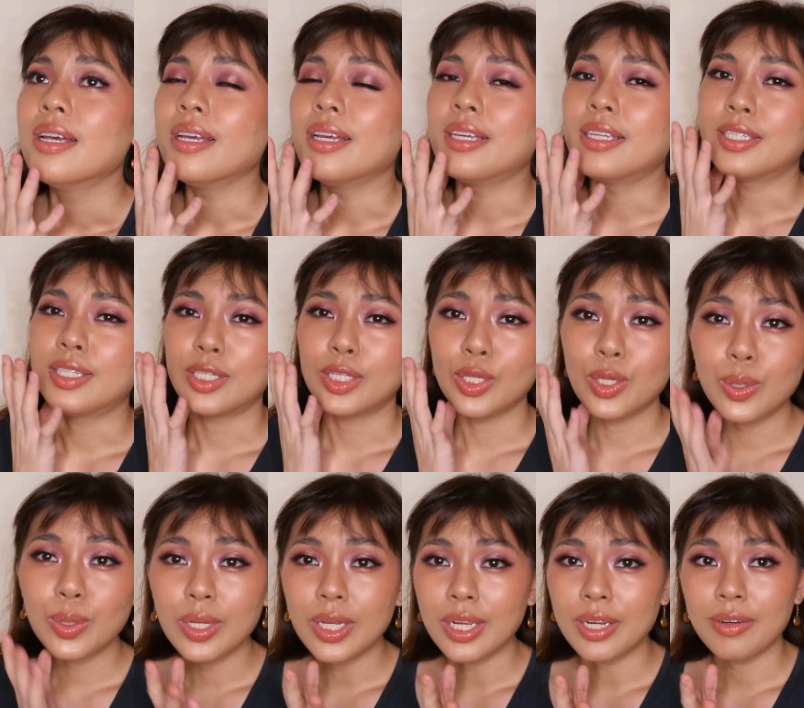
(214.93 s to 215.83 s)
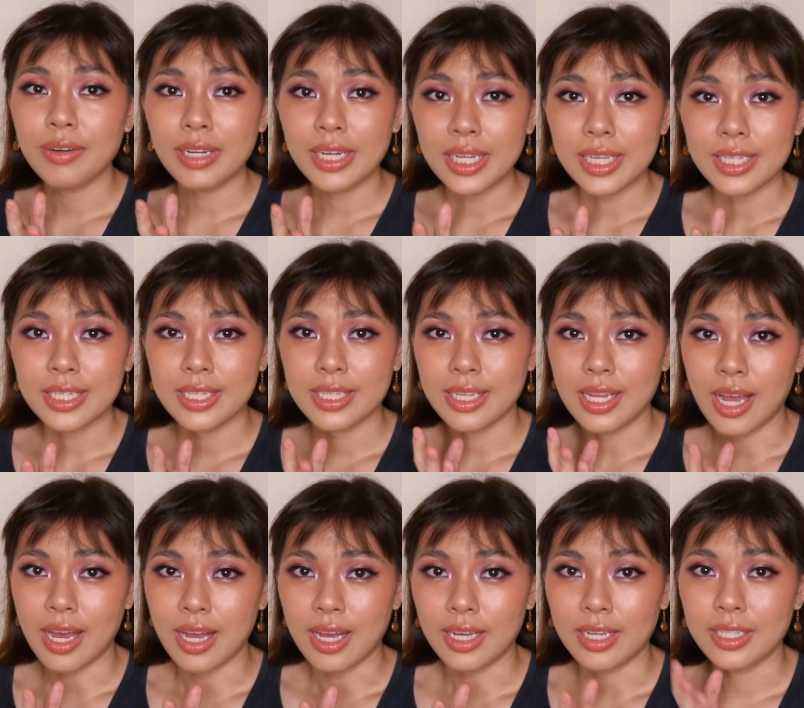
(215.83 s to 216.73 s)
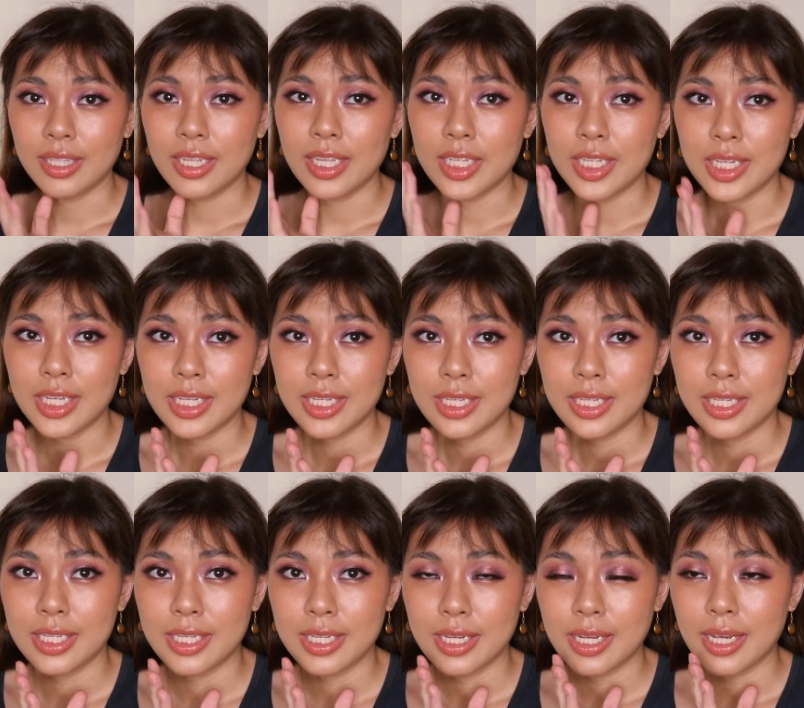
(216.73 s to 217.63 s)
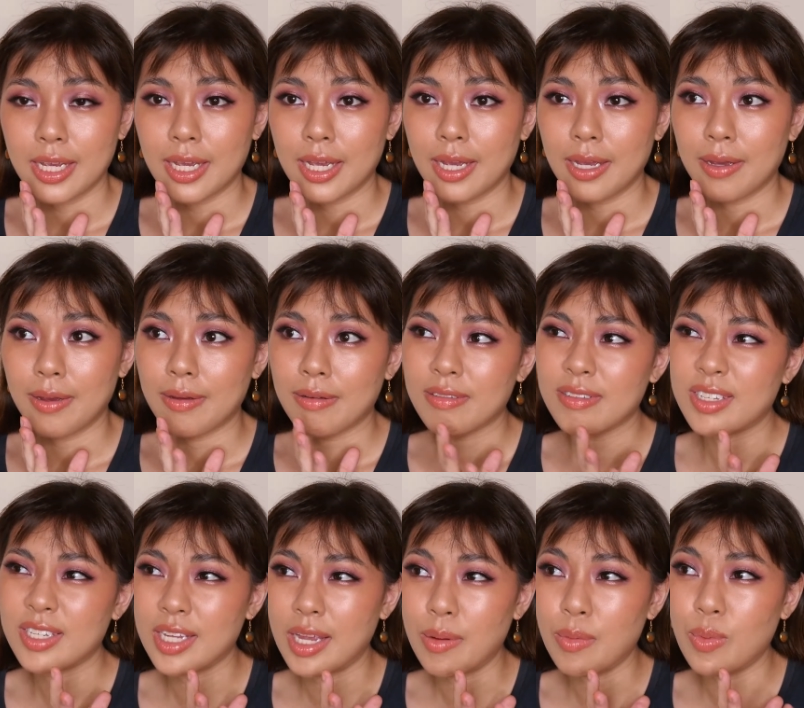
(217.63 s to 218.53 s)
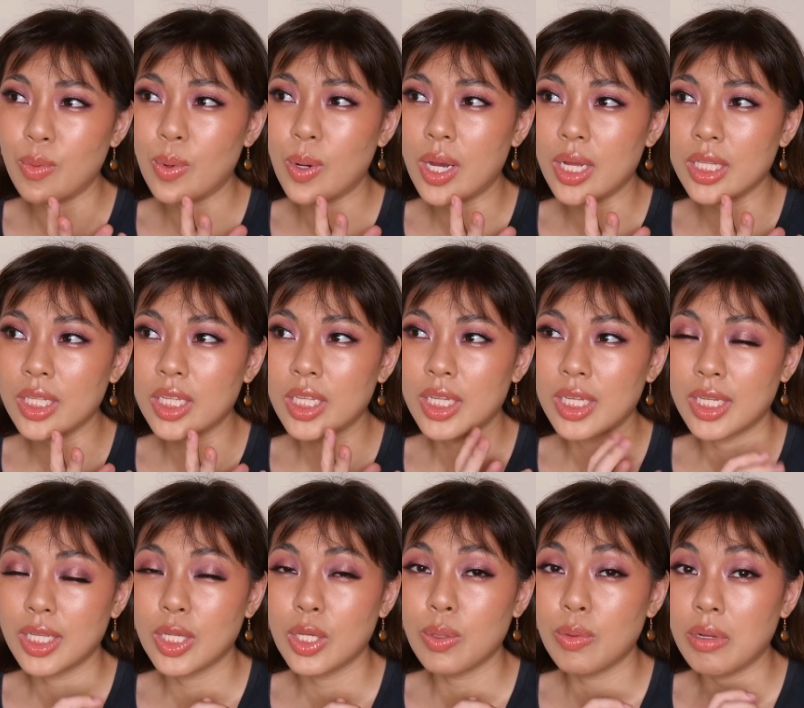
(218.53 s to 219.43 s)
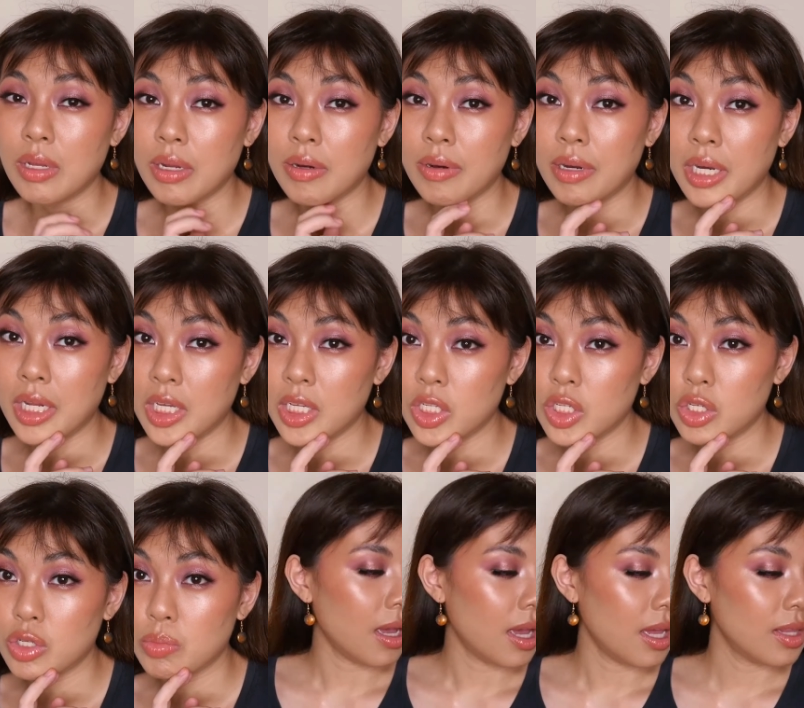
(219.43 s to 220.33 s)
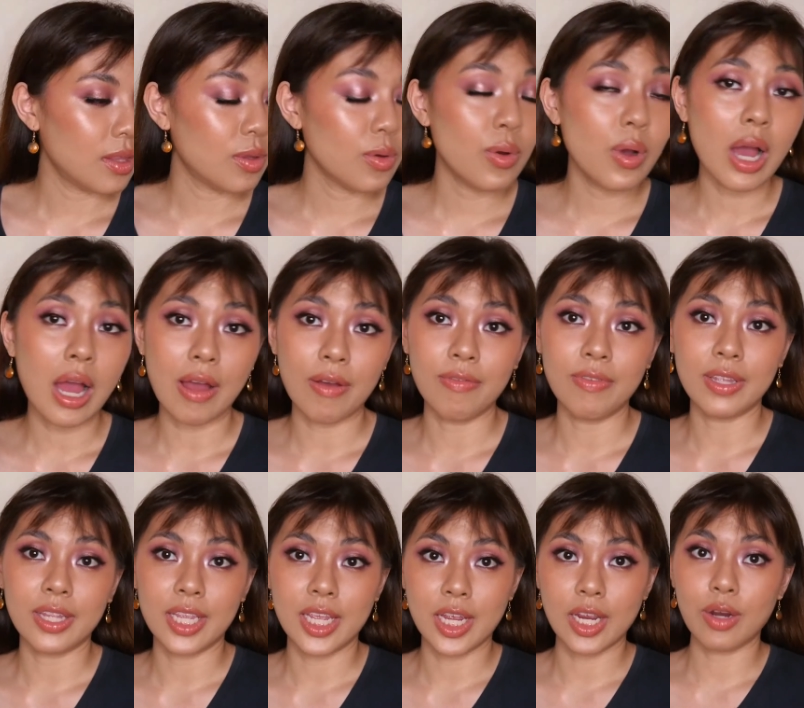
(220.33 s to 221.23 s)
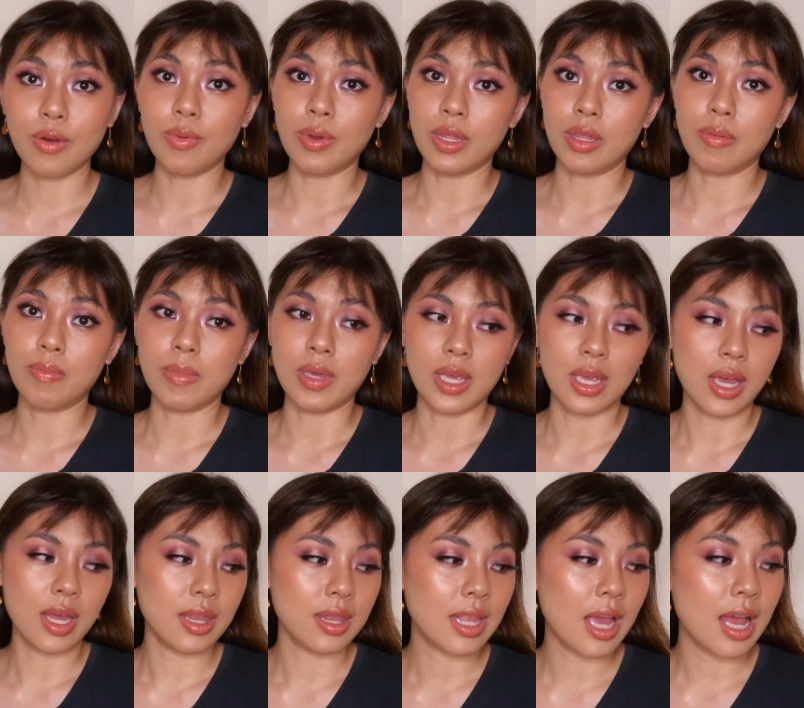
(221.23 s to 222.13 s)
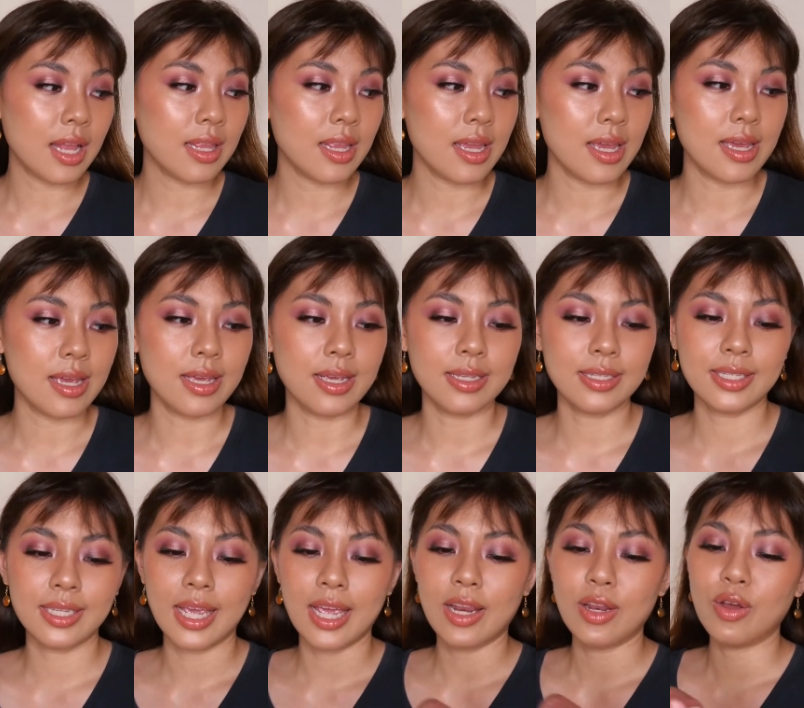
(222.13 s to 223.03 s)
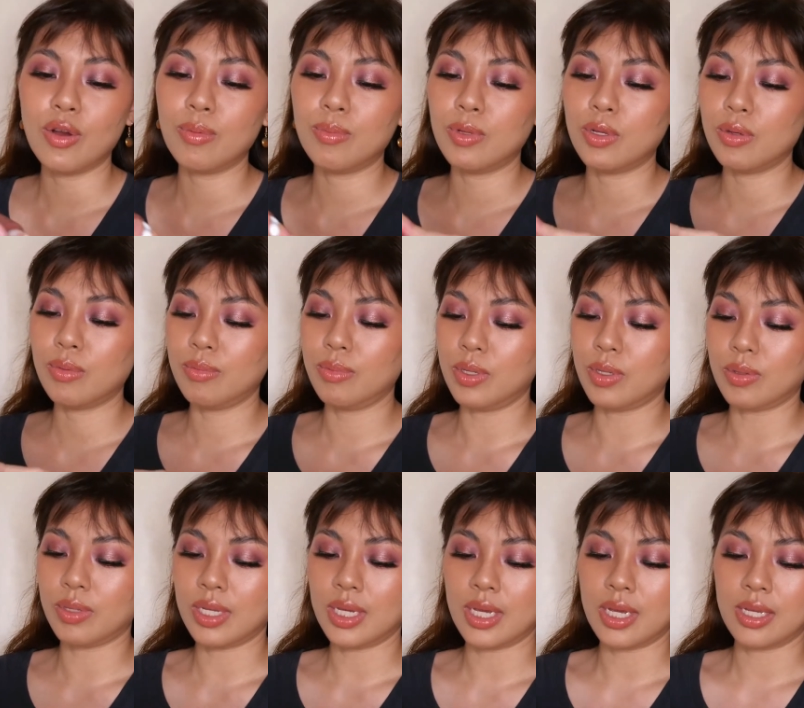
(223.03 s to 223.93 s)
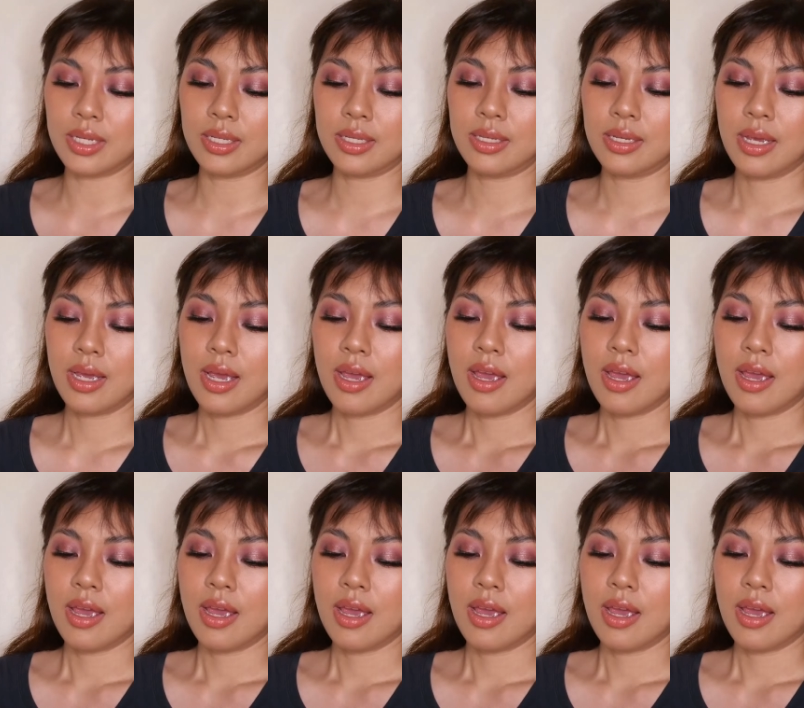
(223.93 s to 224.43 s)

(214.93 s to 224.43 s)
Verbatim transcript: is newly released lang. This is somewhat newly released. I do have it here with me and that is Hello Bloom Beauties